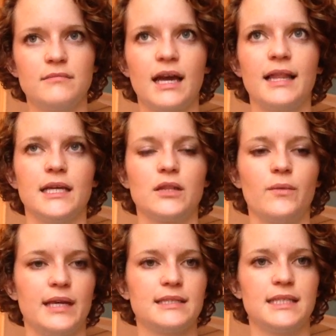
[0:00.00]
I like the way
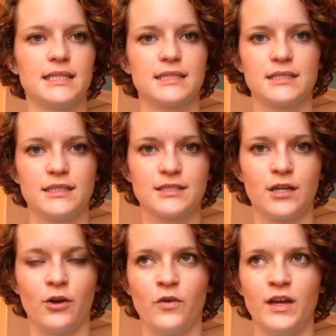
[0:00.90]
it sits,
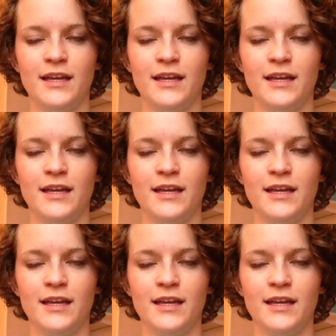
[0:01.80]
so